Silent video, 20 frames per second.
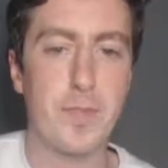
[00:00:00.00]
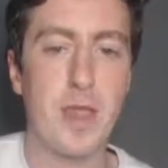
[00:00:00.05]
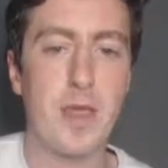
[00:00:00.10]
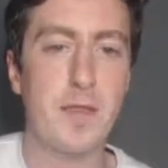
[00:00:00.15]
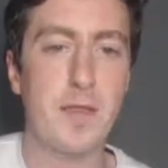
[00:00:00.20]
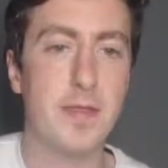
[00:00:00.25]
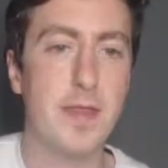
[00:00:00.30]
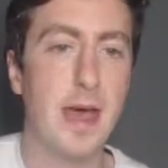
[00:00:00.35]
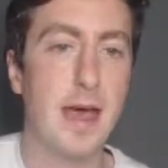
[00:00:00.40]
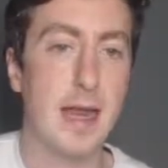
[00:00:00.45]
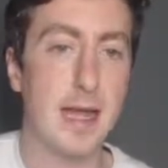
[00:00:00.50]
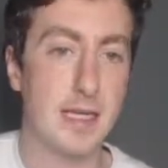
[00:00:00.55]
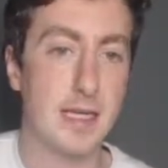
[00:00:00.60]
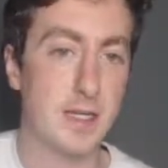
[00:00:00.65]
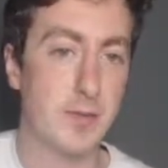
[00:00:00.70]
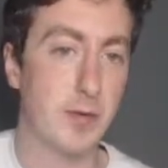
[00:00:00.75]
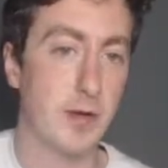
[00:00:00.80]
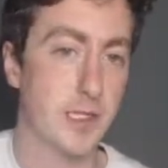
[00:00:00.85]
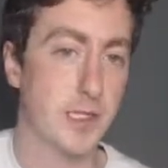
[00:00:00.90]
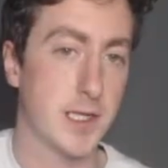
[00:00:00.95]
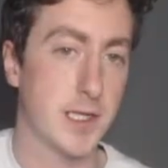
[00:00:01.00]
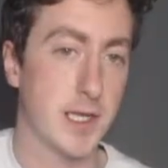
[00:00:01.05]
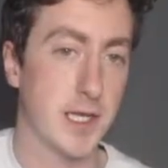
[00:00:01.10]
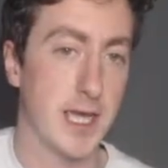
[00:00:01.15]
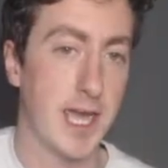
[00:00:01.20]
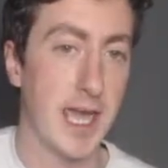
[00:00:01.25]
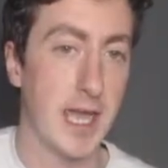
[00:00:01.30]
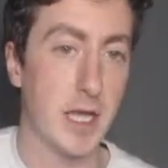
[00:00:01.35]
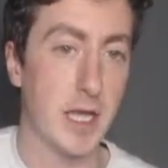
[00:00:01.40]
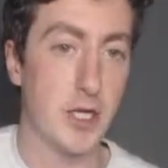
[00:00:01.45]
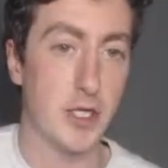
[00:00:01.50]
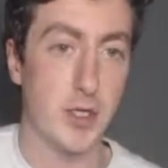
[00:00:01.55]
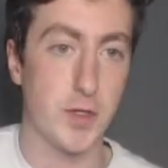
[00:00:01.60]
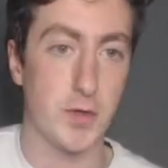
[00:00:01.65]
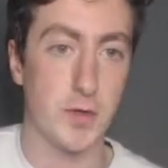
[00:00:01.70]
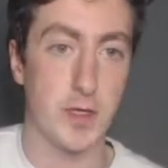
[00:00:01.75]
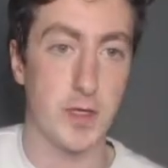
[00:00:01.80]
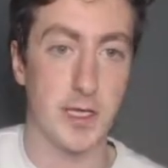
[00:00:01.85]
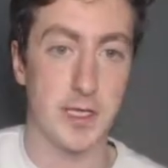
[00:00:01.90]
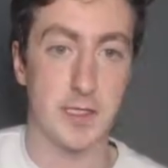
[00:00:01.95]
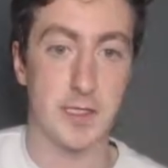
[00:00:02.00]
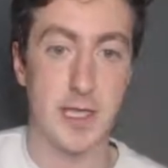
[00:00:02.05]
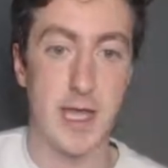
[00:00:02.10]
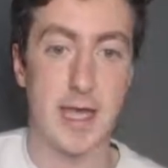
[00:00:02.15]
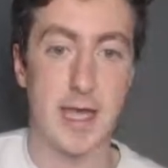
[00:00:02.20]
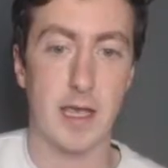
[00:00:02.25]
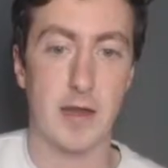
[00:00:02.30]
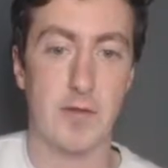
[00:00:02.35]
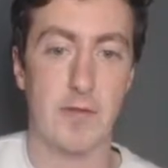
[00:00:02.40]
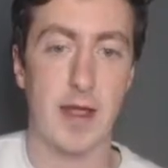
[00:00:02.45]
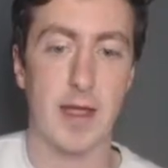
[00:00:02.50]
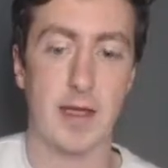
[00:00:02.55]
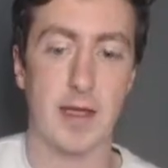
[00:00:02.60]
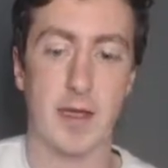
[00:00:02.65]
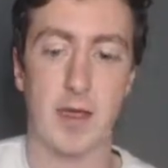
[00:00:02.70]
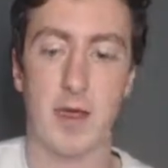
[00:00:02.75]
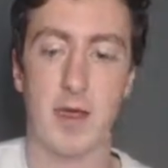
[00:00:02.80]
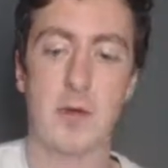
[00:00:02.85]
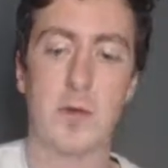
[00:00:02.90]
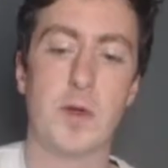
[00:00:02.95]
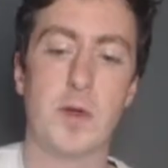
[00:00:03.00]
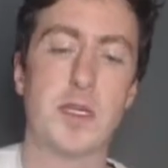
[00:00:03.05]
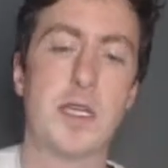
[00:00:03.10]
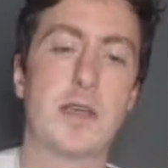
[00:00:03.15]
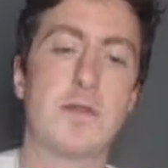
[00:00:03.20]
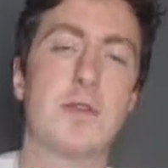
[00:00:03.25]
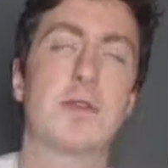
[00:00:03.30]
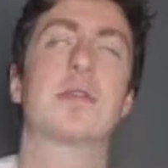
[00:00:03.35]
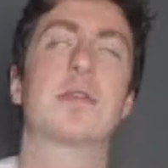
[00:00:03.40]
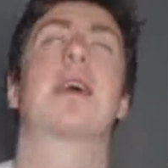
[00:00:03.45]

That actually brings the king to this second rank, which gives us